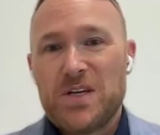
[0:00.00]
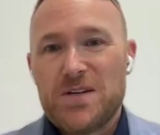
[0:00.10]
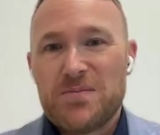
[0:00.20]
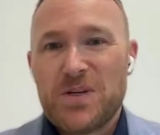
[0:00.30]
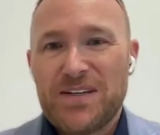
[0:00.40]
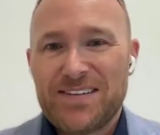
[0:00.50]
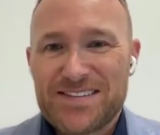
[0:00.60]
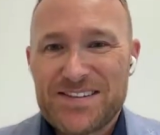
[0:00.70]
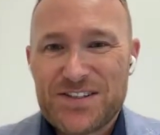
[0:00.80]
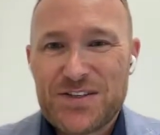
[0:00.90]
me
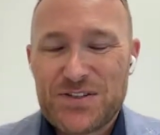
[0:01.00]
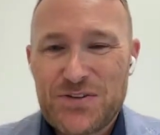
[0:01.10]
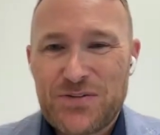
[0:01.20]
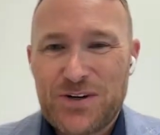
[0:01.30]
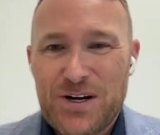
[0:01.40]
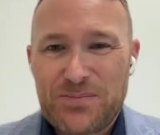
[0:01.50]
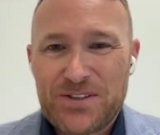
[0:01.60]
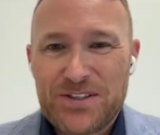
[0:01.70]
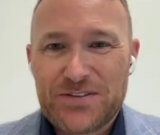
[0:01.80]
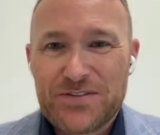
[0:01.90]
being CISO for
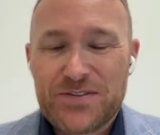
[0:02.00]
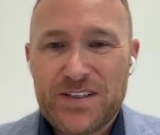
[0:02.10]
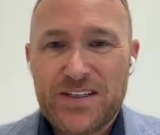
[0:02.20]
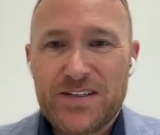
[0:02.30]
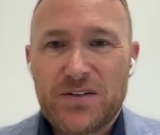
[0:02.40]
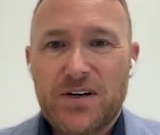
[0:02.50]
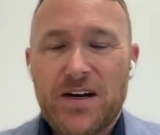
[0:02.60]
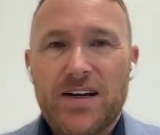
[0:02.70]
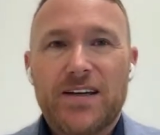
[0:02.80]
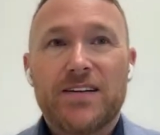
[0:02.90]
Optiv.
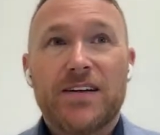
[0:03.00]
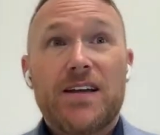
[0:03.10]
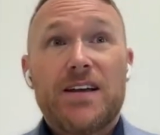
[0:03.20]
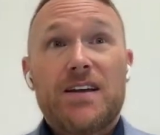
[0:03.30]
I